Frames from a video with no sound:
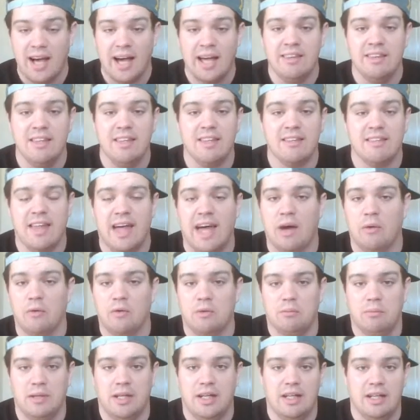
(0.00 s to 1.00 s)
I think that
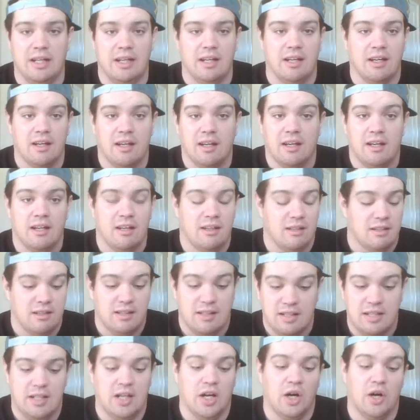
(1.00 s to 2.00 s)
would be,
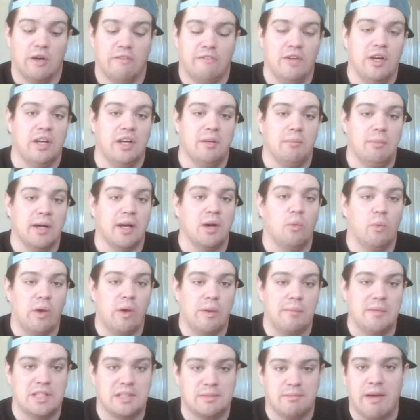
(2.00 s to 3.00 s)
you know, if you had to pick a
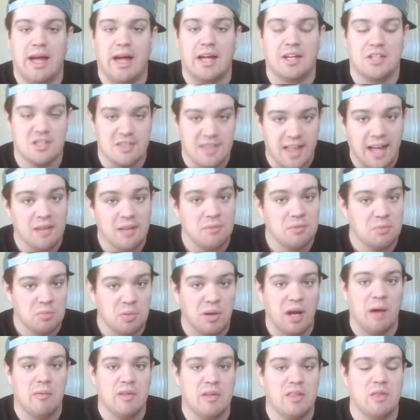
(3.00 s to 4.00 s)
women's match, that'd
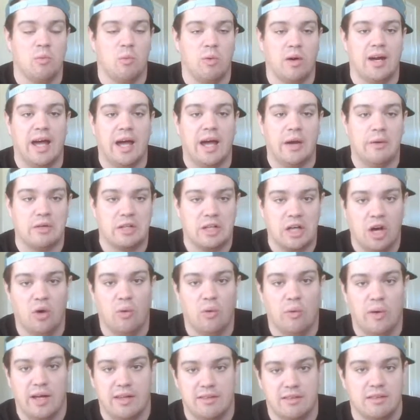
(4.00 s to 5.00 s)
probably be the one I would
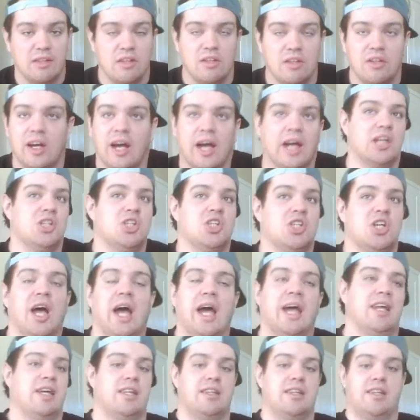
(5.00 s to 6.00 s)
go with. You got
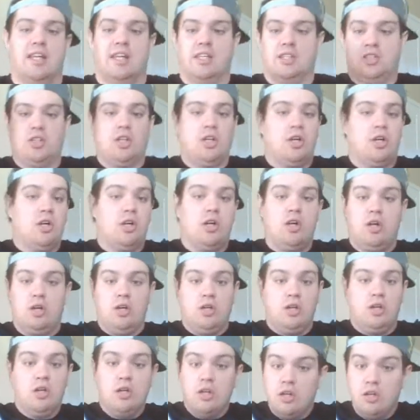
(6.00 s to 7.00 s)
China, this
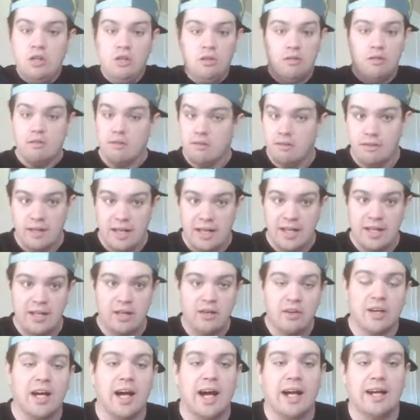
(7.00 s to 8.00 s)

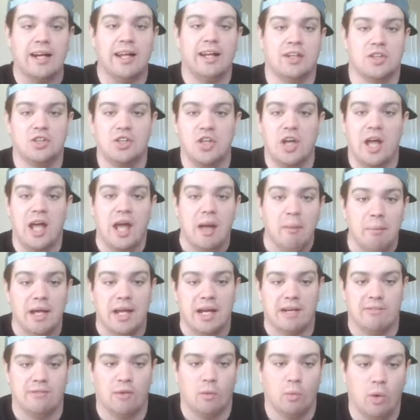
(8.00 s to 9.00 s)
intercontinental
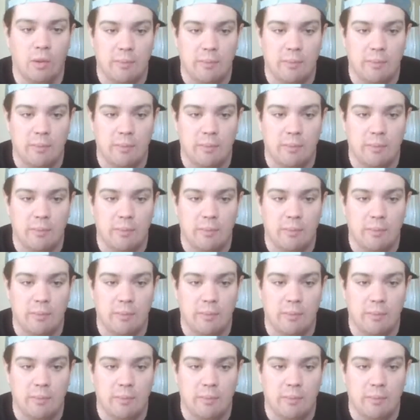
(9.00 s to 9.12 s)
champion of a